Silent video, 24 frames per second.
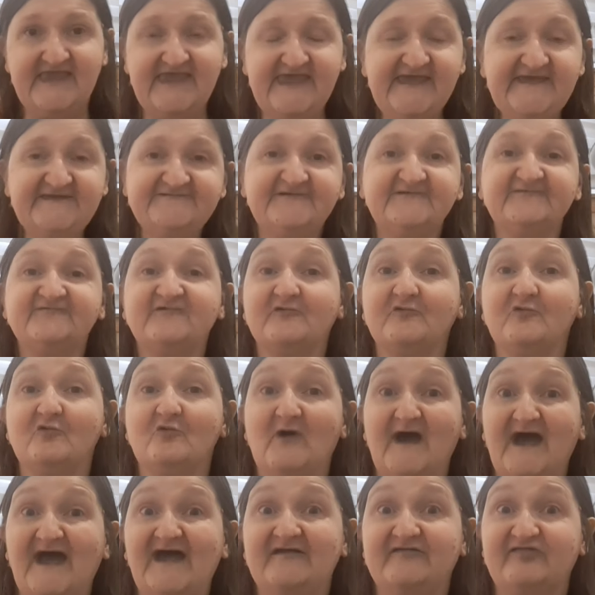ages
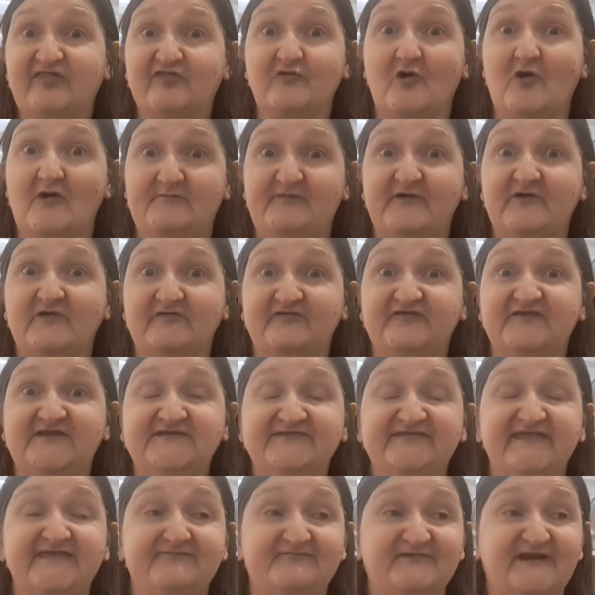ago I had thought about a
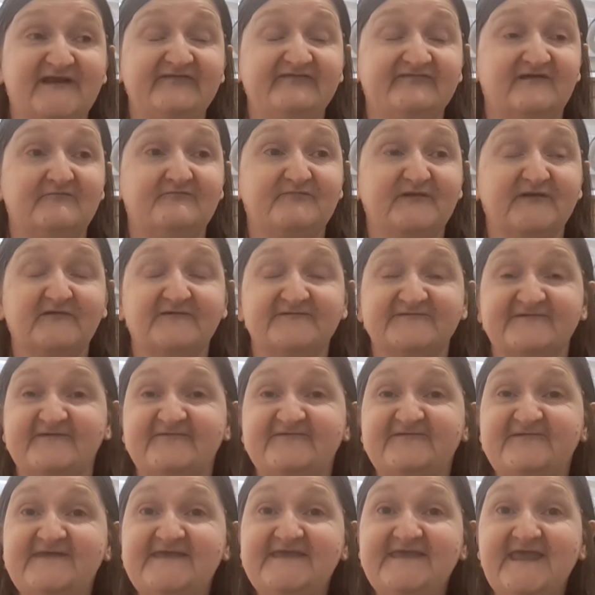3D printer because I
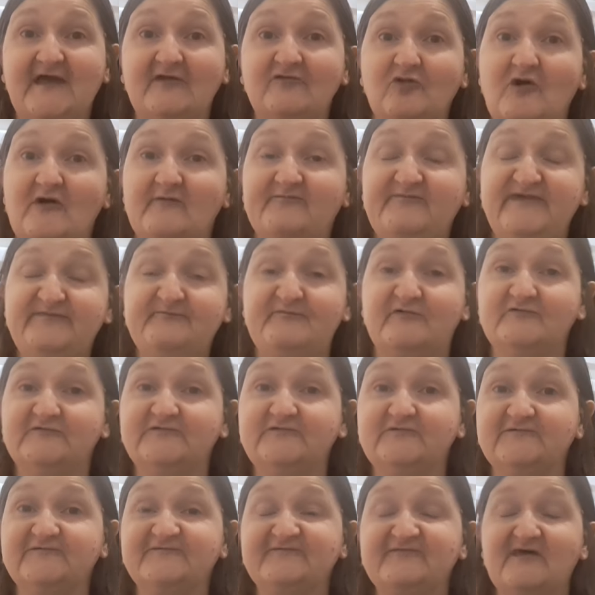see a lot of people
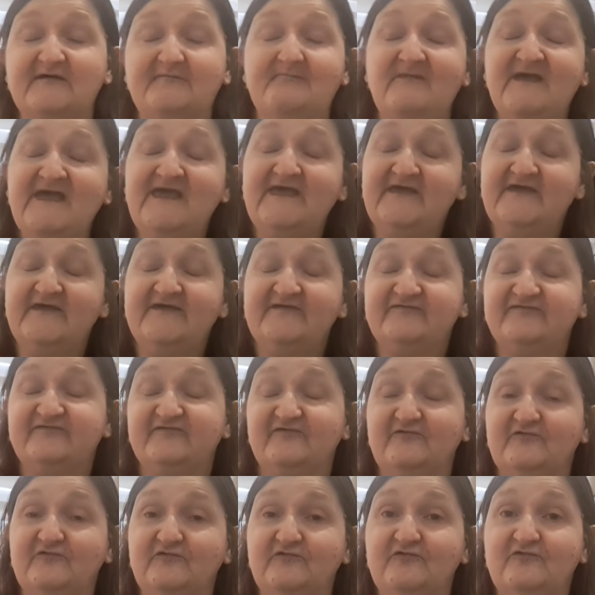use them
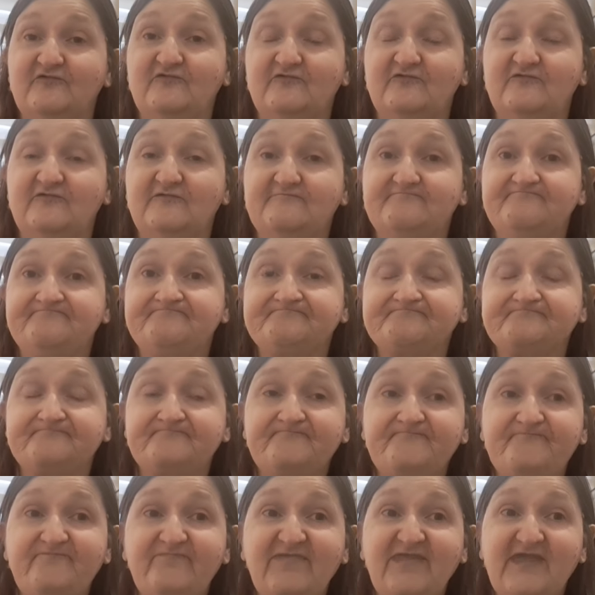to
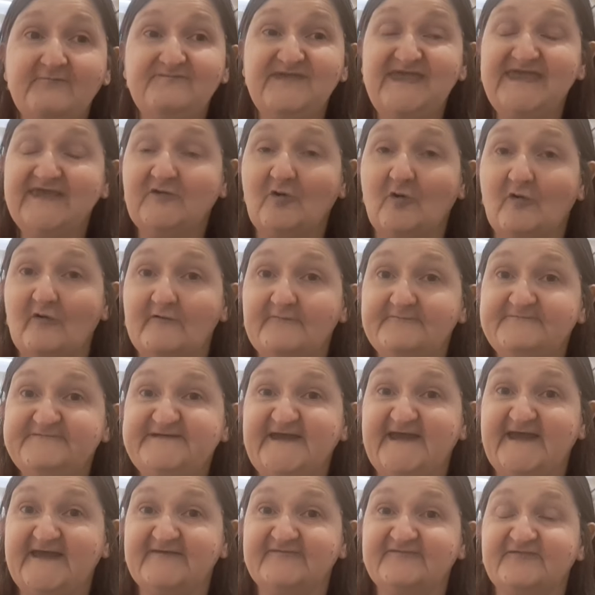make
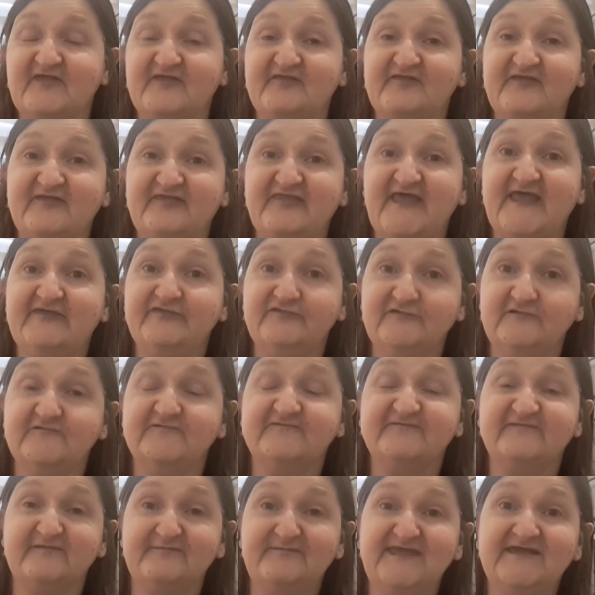objects that they then
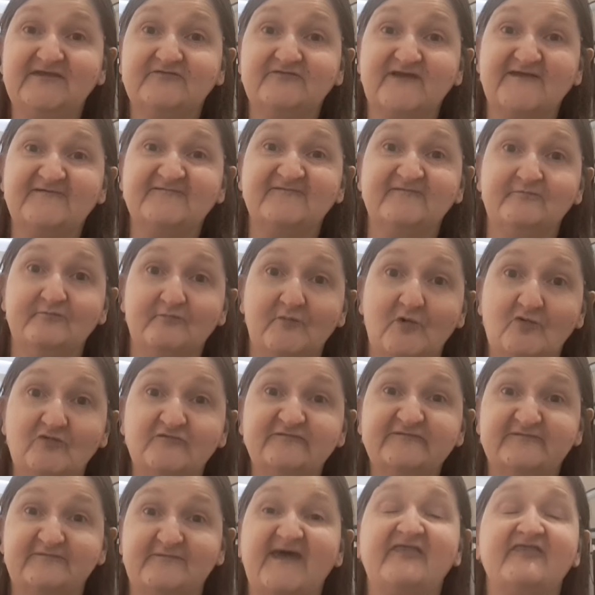use to make resin
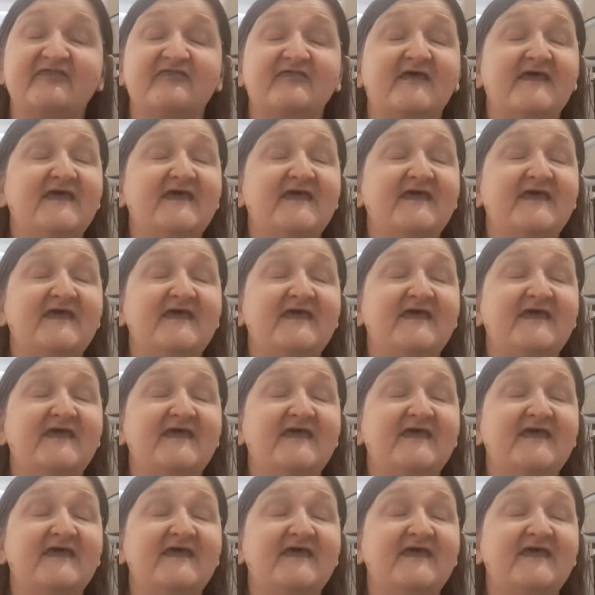moulds with.